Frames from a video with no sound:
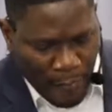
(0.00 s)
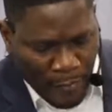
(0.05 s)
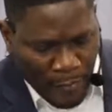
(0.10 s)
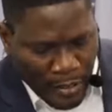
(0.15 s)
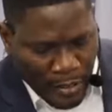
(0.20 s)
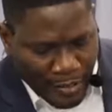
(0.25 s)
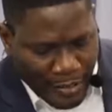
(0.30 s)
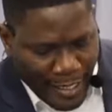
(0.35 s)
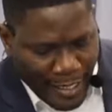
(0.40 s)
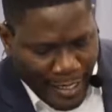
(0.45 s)

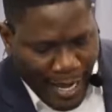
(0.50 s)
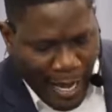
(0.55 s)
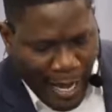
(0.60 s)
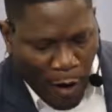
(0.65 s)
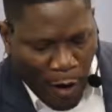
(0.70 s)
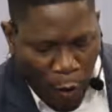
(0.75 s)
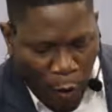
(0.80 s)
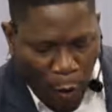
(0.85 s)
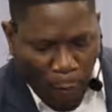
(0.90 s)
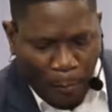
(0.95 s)
they are
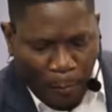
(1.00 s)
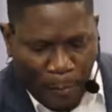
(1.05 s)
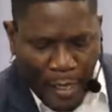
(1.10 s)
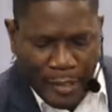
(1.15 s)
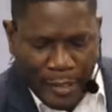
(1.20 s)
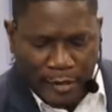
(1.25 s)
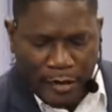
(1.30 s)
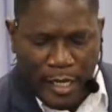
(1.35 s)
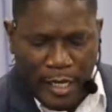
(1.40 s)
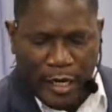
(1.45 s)

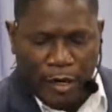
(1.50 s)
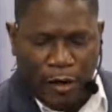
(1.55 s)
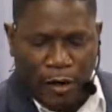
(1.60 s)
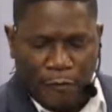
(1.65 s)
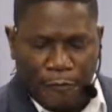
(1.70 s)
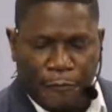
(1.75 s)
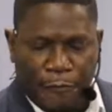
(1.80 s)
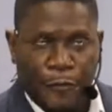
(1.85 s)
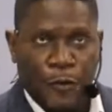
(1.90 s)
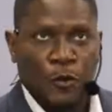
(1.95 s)
hopelessly
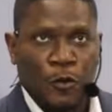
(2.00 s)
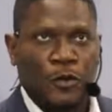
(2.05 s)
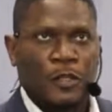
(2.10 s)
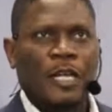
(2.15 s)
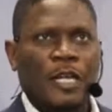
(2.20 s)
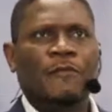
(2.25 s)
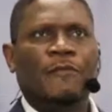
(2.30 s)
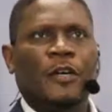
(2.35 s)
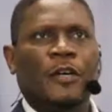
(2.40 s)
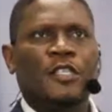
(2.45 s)
confused. In
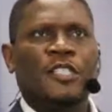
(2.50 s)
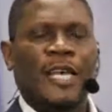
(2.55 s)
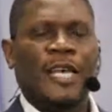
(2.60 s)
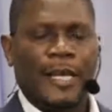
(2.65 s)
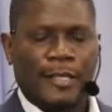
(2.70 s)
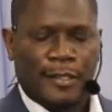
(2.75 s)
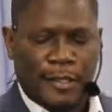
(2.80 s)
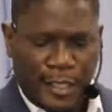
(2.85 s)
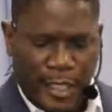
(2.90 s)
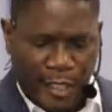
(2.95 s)
verse
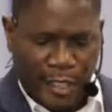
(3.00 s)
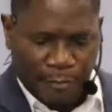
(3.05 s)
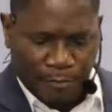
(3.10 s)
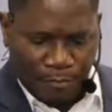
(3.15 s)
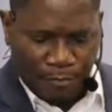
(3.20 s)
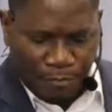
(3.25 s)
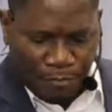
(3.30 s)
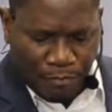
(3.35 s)
18,